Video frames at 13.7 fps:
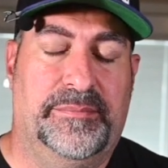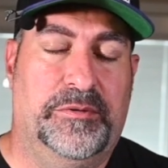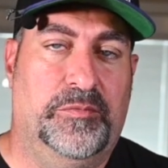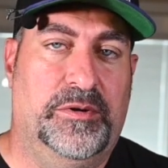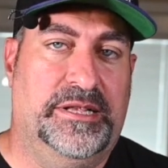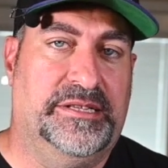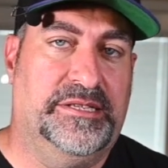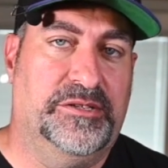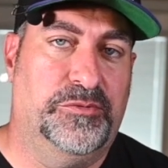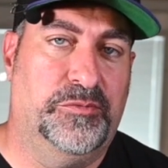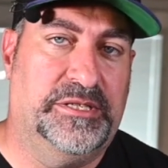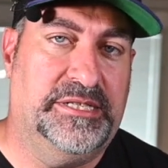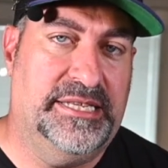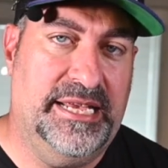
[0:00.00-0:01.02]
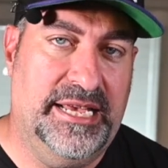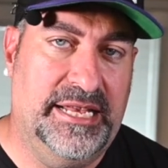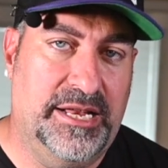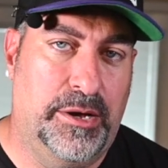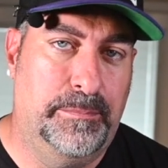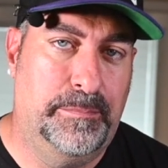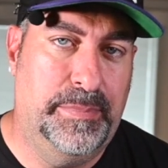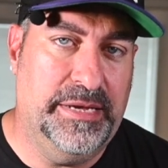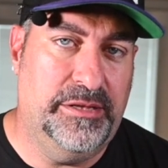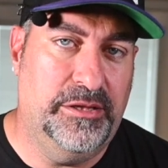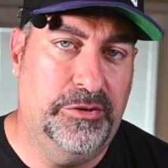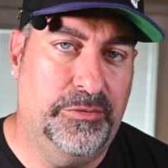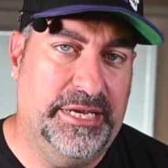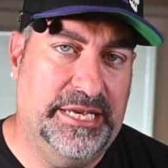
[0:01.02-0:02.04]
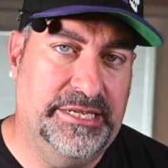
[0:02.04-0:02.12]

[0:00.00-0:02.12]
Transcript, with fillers: they'd be willing to withstand a Big Lou